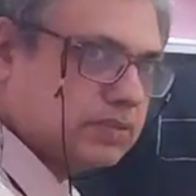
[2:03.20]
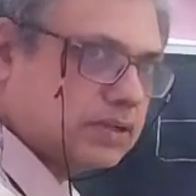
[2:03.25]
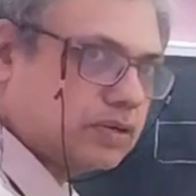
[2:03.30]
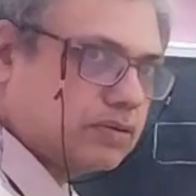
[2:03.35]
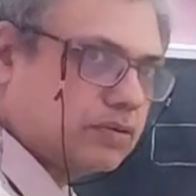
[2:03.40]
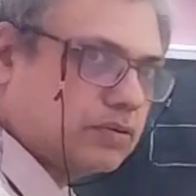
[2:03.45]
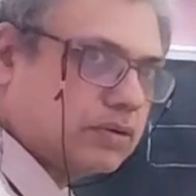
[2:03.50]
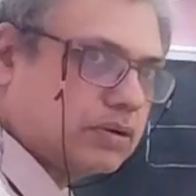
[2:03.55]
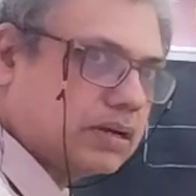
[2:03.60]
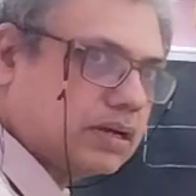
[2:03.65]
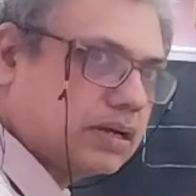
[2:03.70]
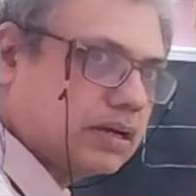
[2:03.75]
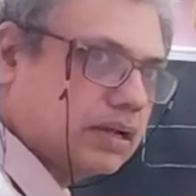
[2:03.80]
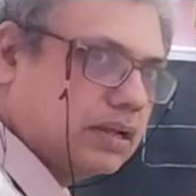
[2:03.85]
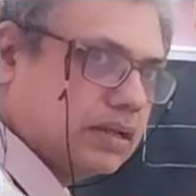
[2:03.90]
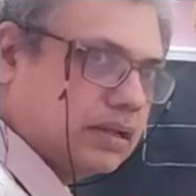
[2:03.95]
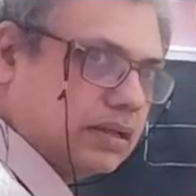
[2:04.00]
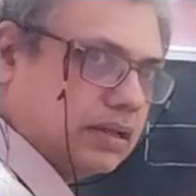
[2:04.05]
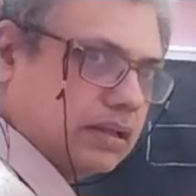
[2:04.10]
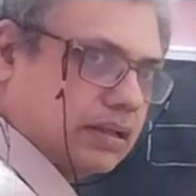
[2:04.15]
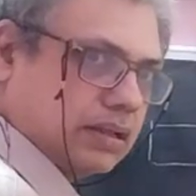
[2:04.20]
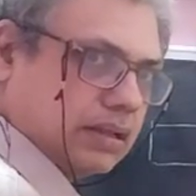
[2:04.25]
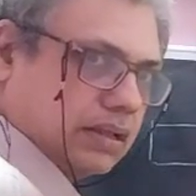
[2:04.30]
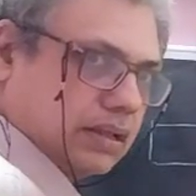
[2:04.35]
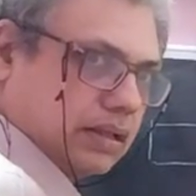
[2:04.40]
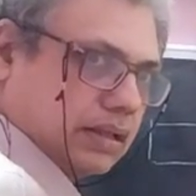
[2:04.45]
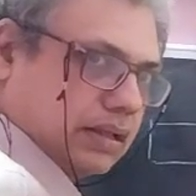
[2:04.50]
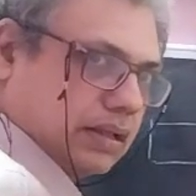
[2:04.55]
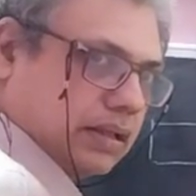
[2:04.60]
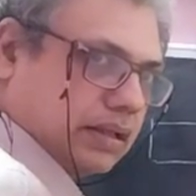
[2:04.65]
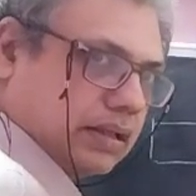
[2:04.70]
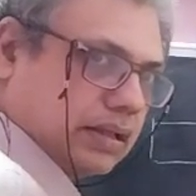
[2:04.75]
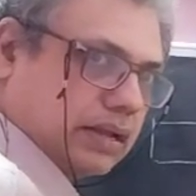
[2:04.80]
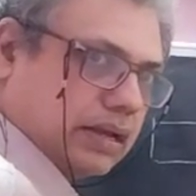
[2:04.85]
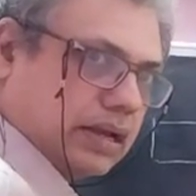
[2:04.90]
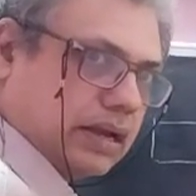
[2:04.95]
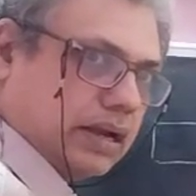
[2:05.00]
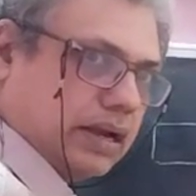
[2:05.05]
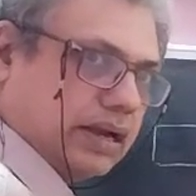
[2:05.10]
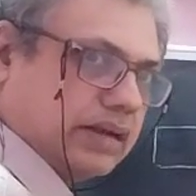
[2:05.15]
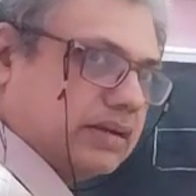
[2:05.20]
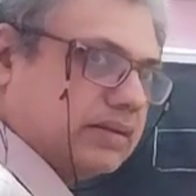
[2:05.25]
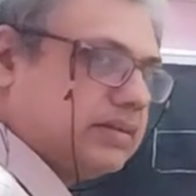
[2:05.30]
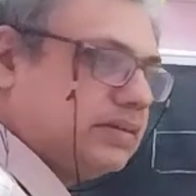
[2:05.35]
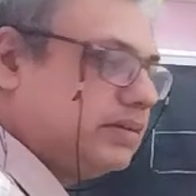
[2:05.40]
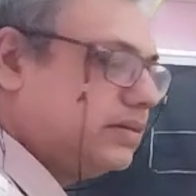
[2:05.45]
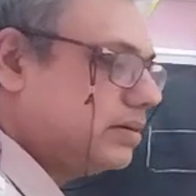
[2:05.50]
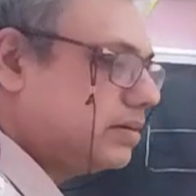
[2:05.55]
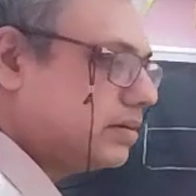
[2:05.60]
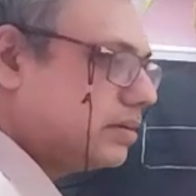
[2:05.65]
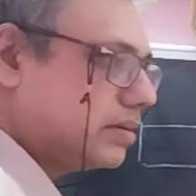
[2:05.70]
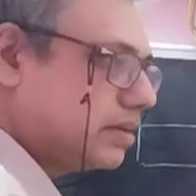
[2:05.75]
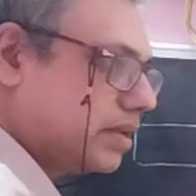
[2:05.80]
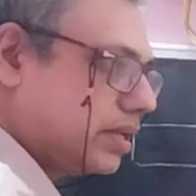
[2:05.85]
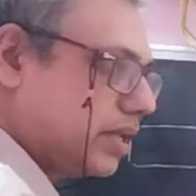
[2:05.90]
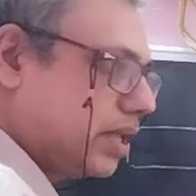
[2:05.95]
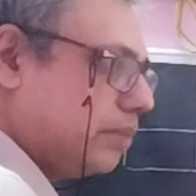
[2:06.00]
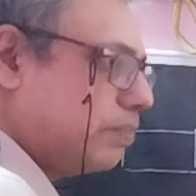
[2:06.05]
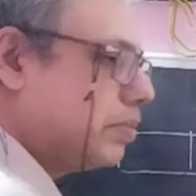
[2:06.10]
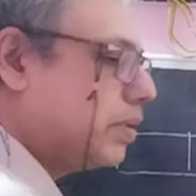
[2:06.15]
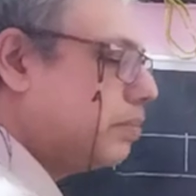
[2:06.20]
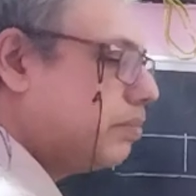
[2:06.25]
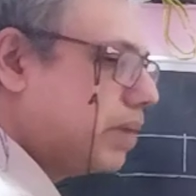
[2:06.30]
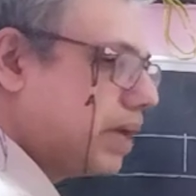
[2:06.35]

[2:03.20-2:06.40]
be coded, and keep in